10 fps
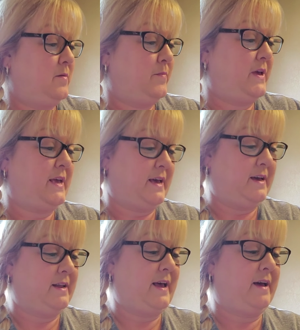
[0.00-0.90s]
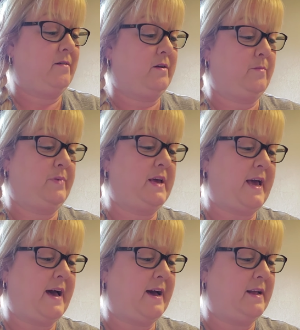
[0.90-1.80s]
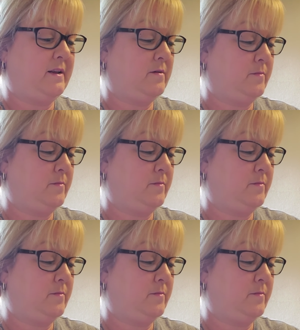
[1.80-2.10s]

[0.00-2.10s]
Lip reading: Big Ed had on a big hat,